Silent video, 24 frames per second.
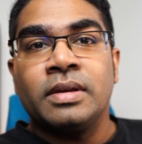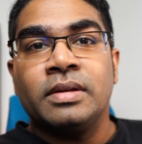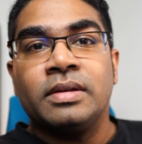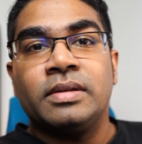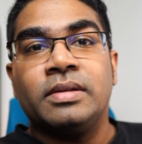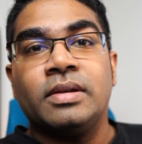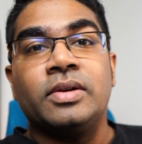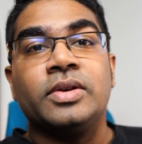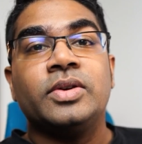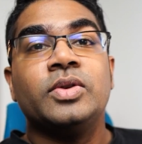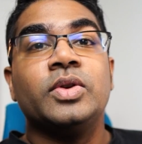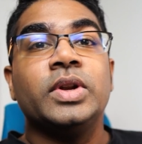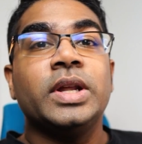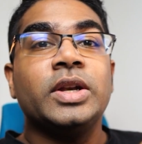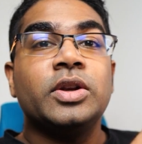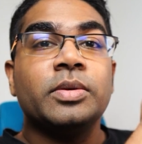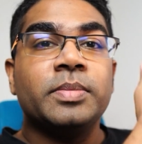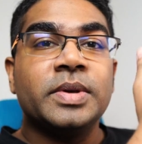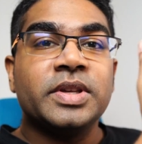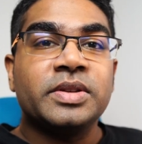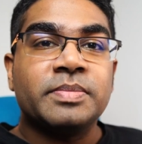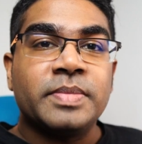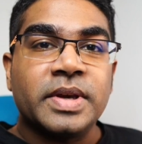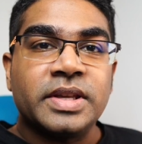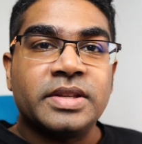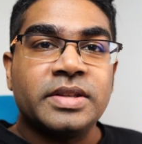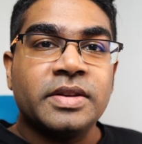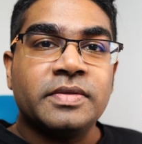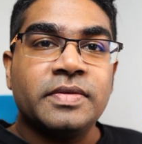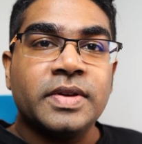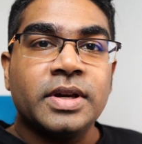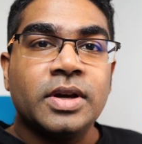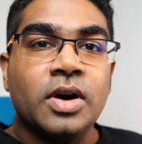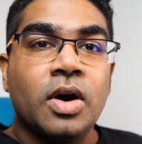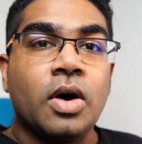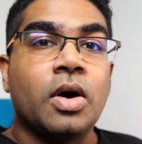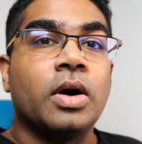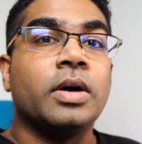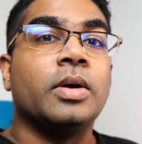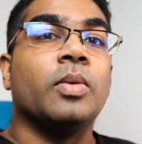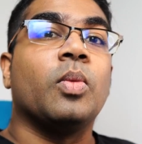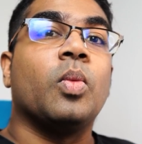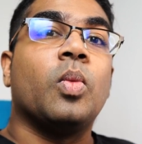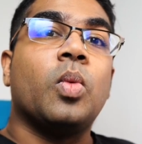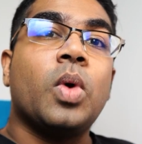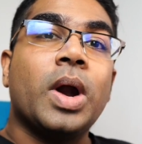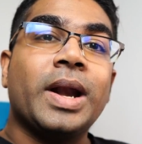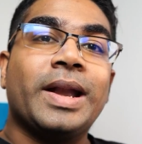So you need to be specific on
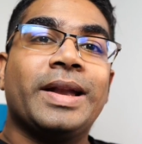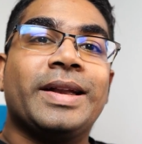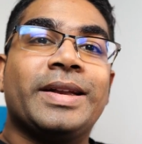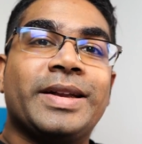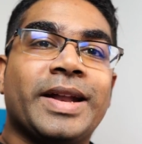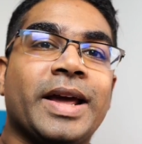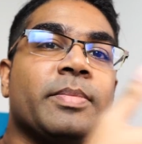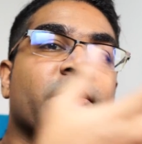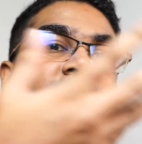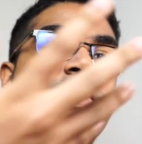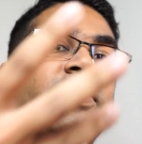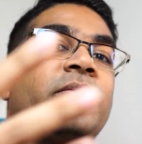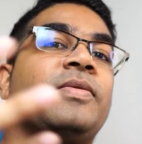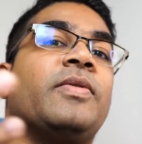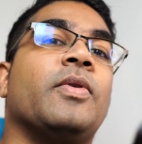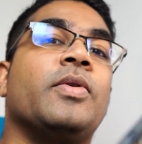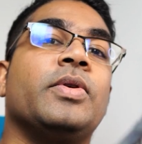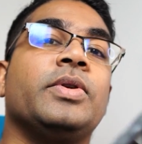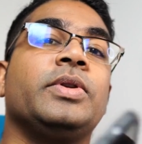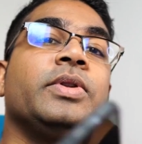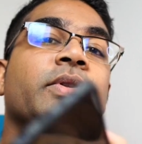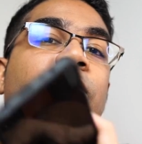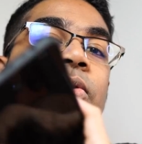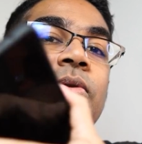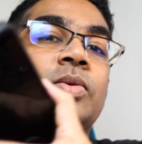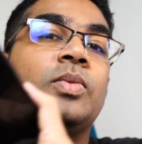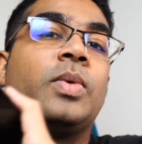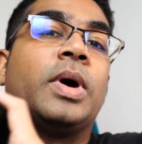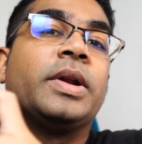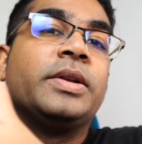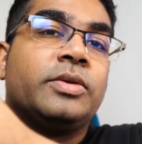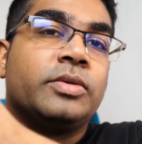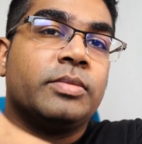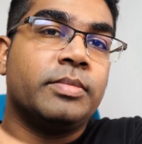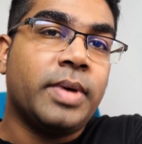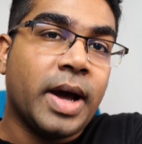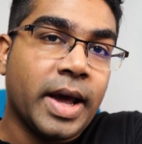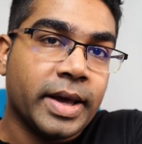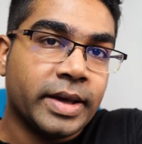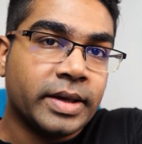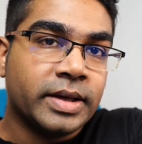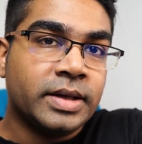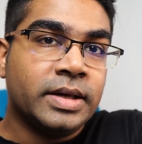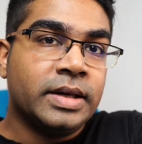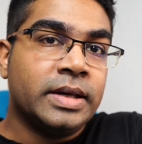what type of phone you want to buy.